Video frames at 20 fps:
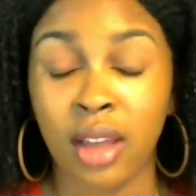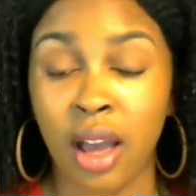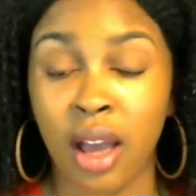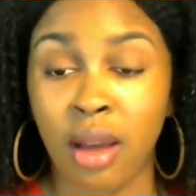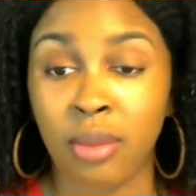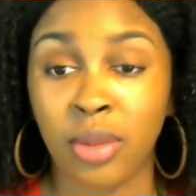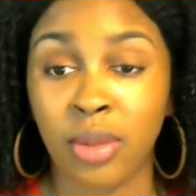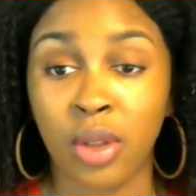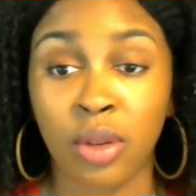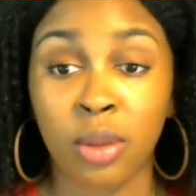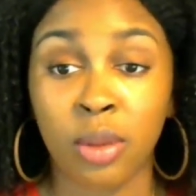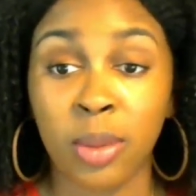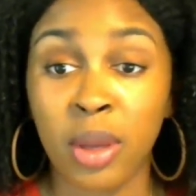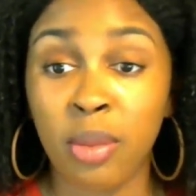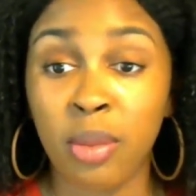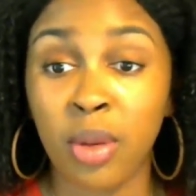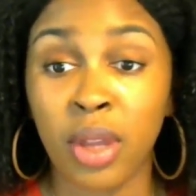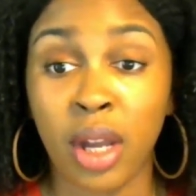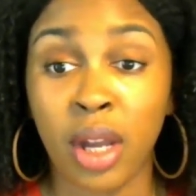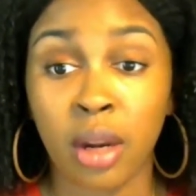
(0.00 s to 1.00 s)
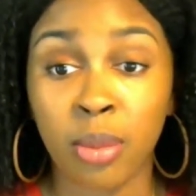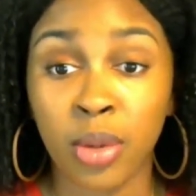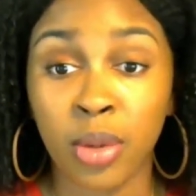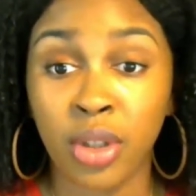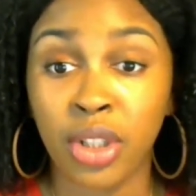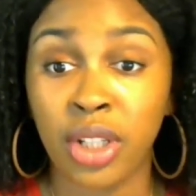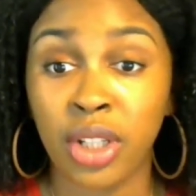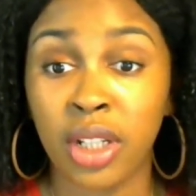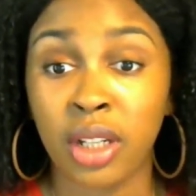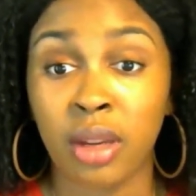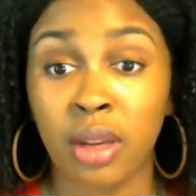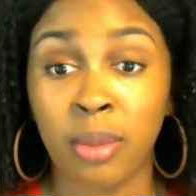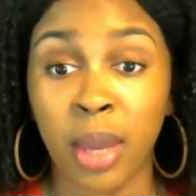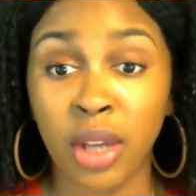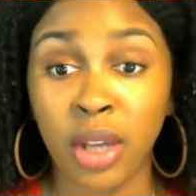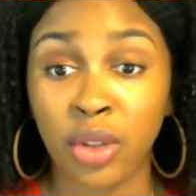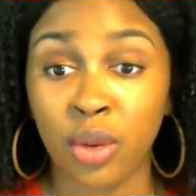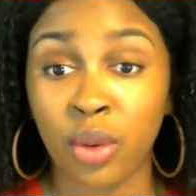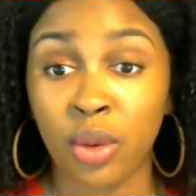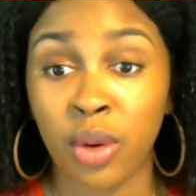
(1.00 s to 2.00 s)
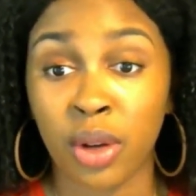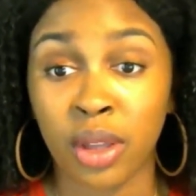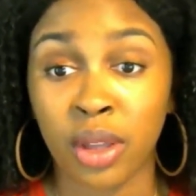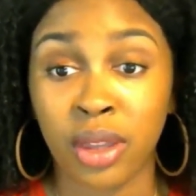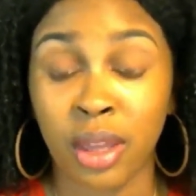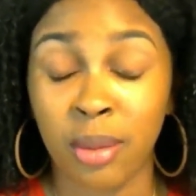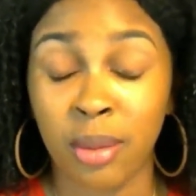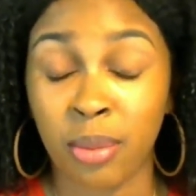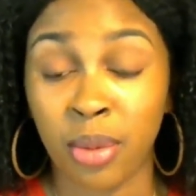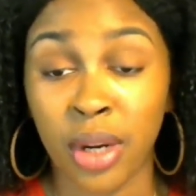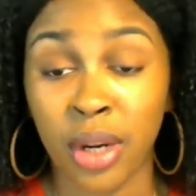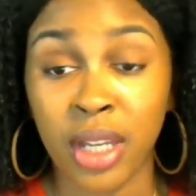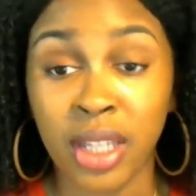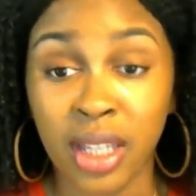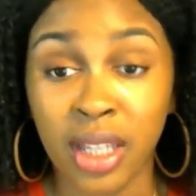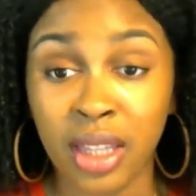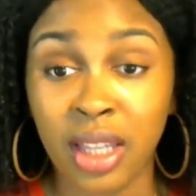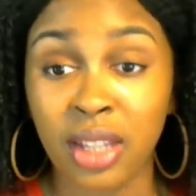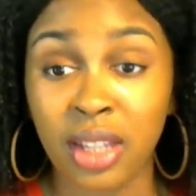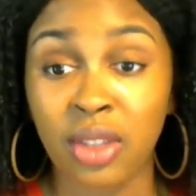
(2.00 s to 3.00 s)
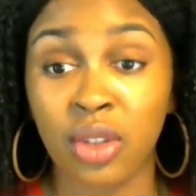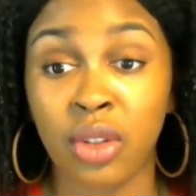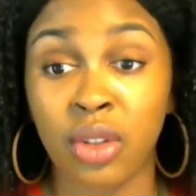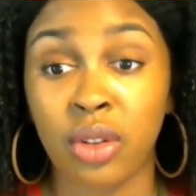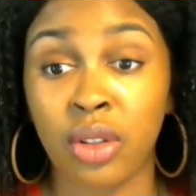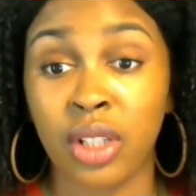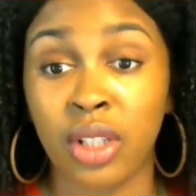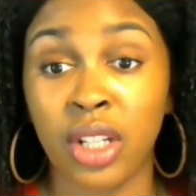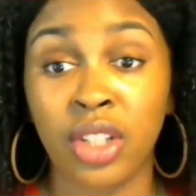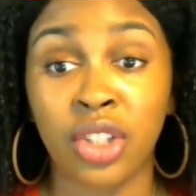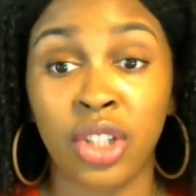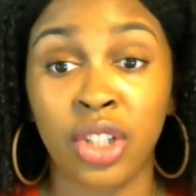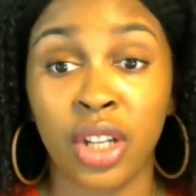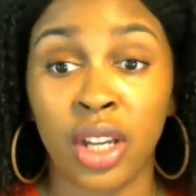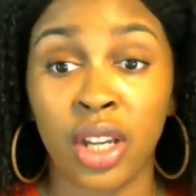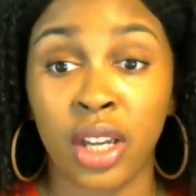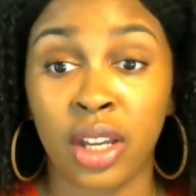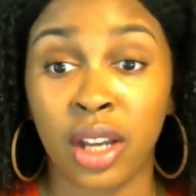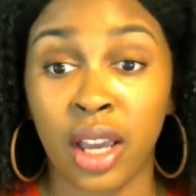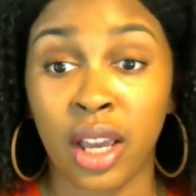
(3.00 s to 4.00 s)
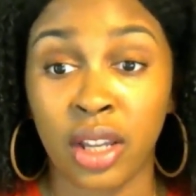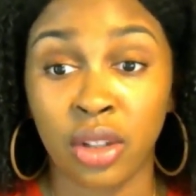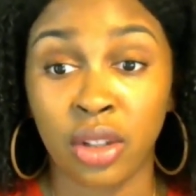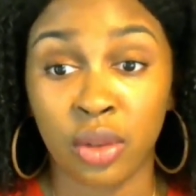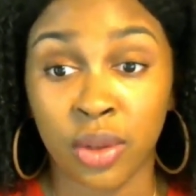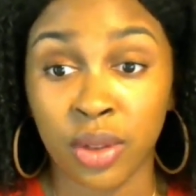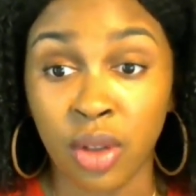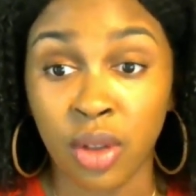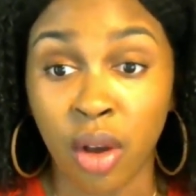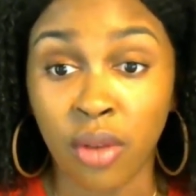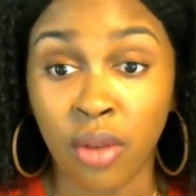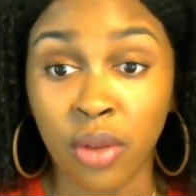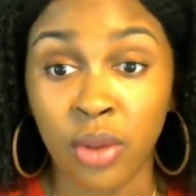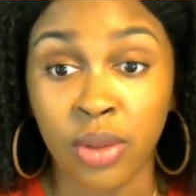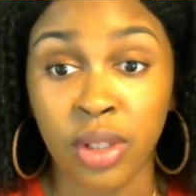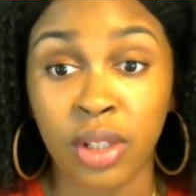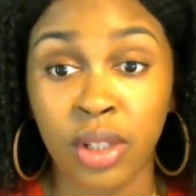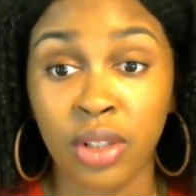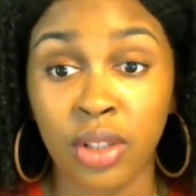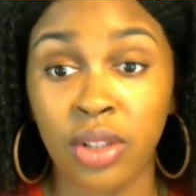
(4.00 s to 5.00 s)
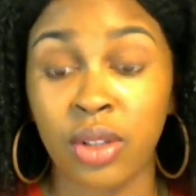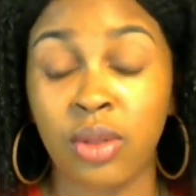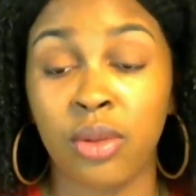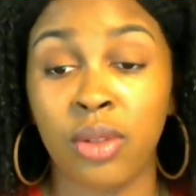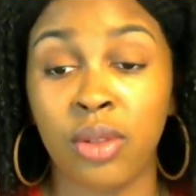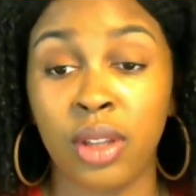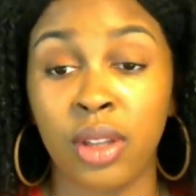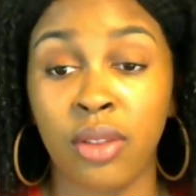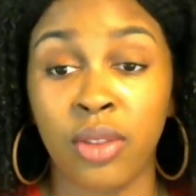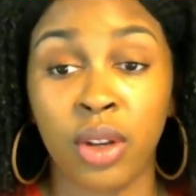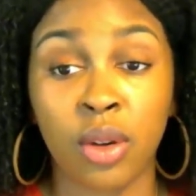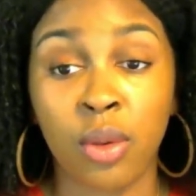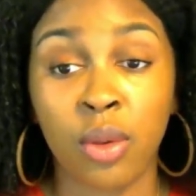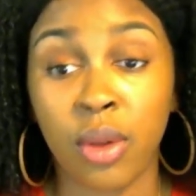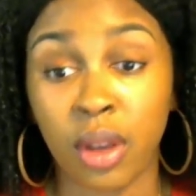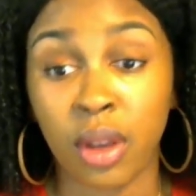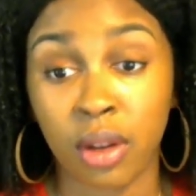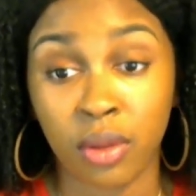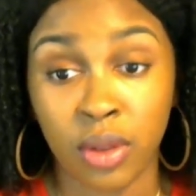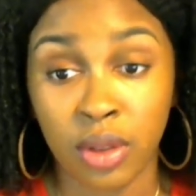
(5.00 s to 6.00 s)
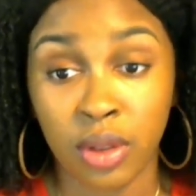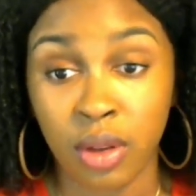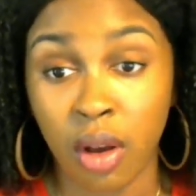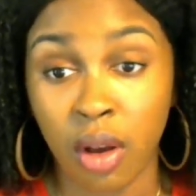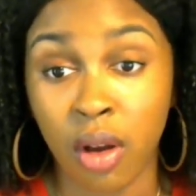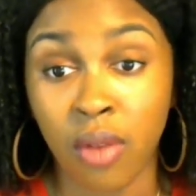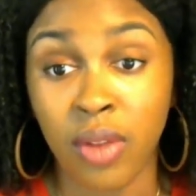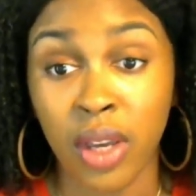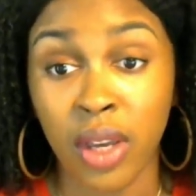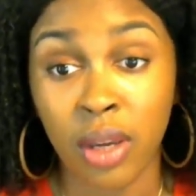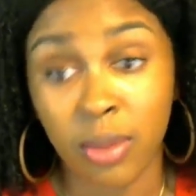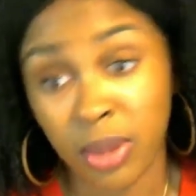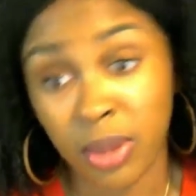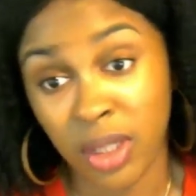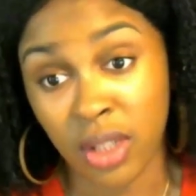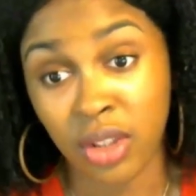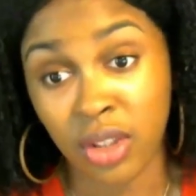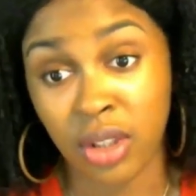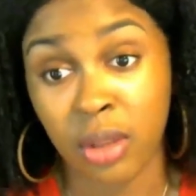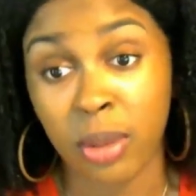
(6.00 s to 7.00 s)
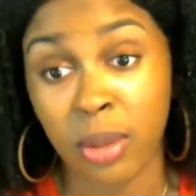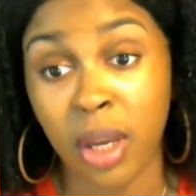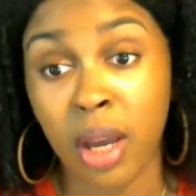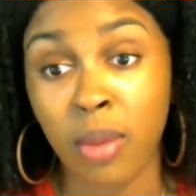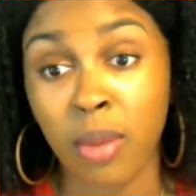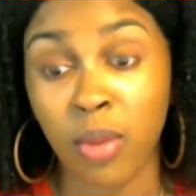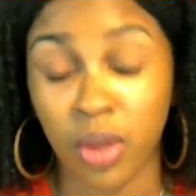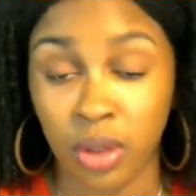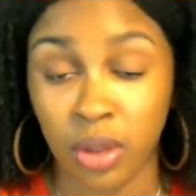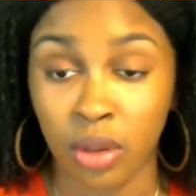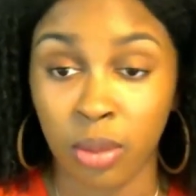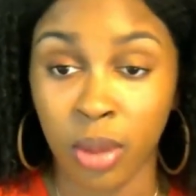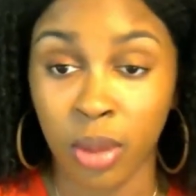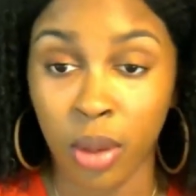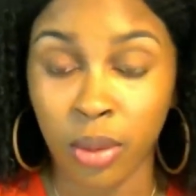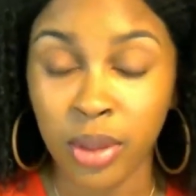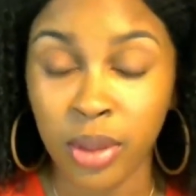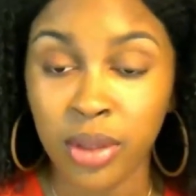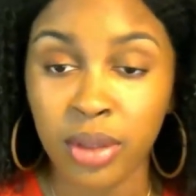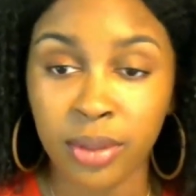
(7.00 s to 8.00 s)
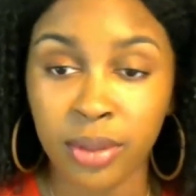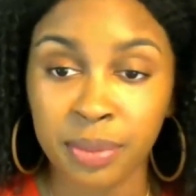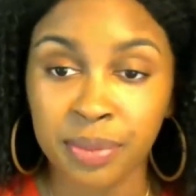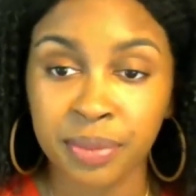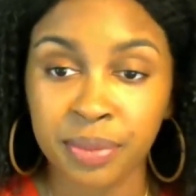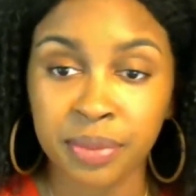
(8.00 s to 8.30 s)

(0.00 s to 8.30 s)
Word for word: Um, so the people that are pushing to make sure that bringing things to your attention and to resolve those issues, if they're going unresolved, they could potentially become whistleblowers.